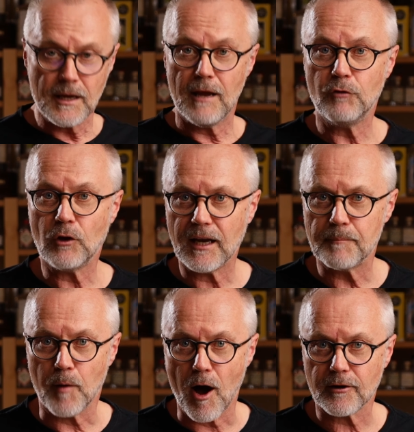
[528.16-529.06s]
If you get a
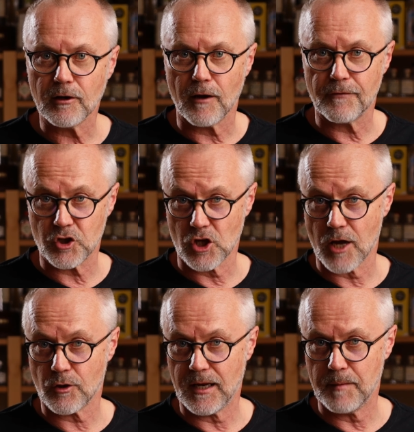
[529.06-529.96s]
bottle of the
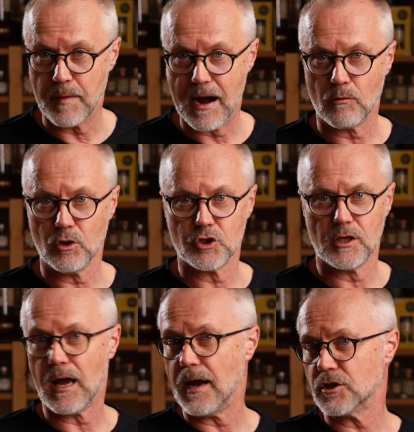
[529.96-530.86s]
Chardonnay barrel
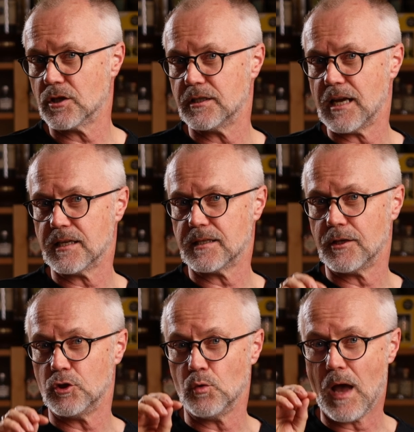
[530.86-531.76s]
gin, I suggest
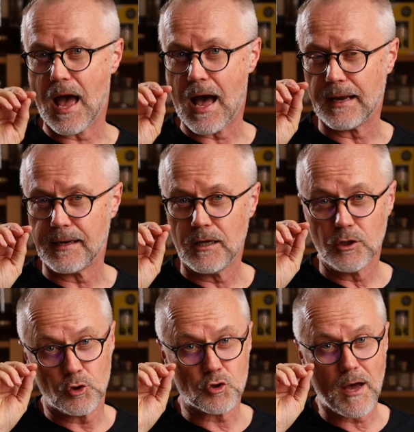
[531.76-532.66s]
that you
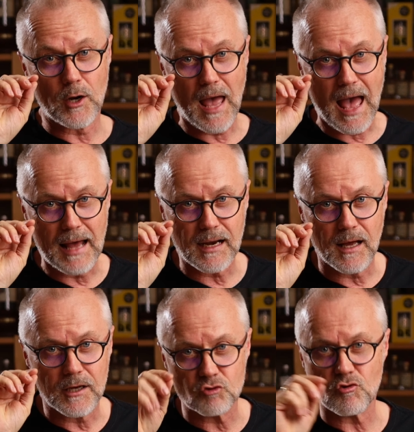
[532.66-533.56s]
try to add
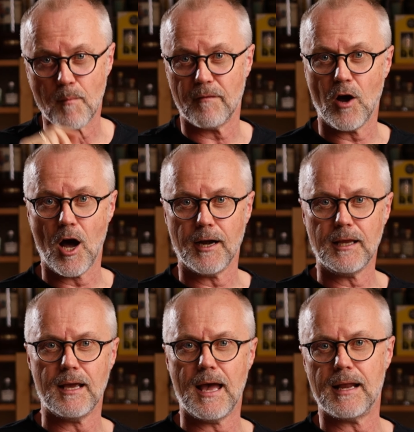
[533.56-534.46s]
a drop of
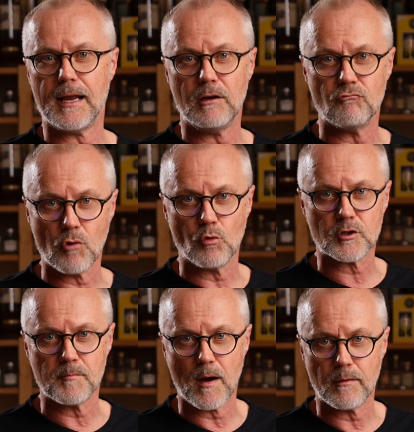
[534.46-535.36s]
honey and a
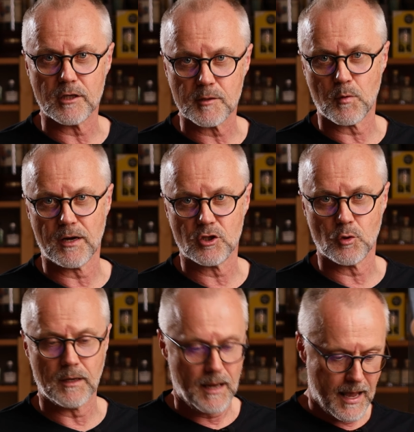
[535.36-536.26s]
rosemary sprig
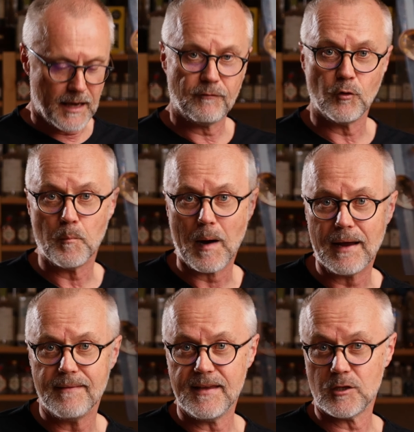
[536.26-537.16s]
to it. And if you
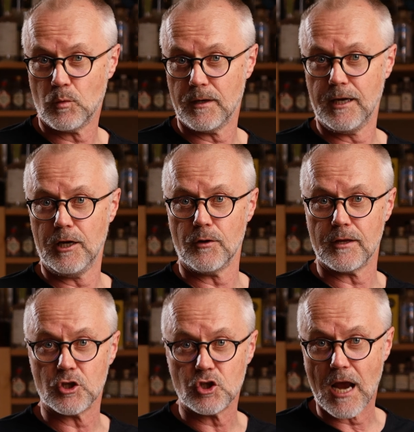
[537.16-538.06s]
buy this one here,
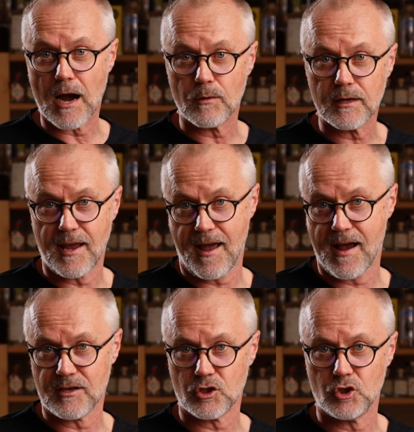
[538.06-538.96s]
the sherry
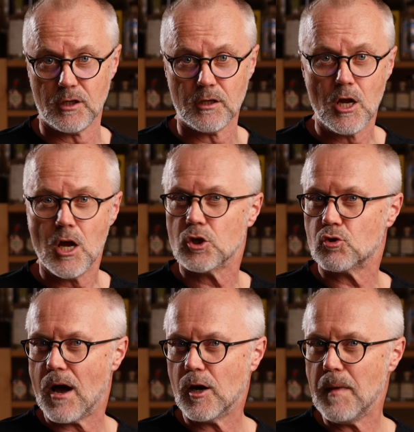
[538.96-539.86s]
cask gin,
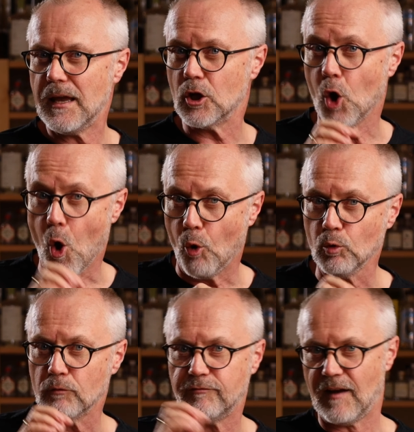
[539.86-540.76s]
try to make an
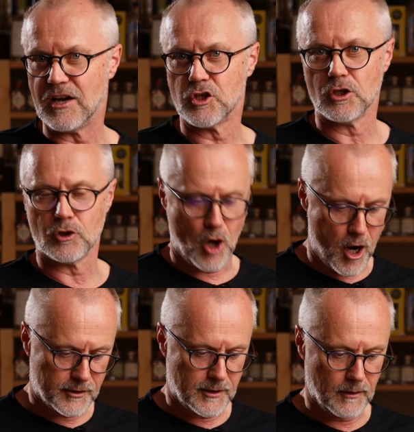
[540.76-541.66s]
old-fashioned
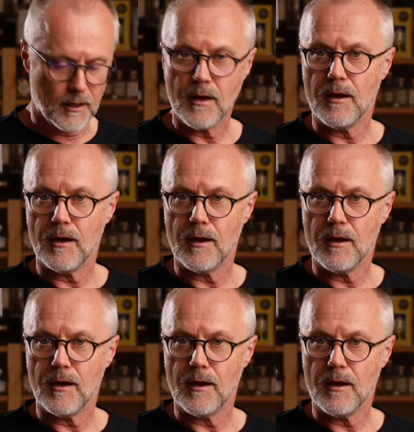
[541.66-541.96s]
cocktail.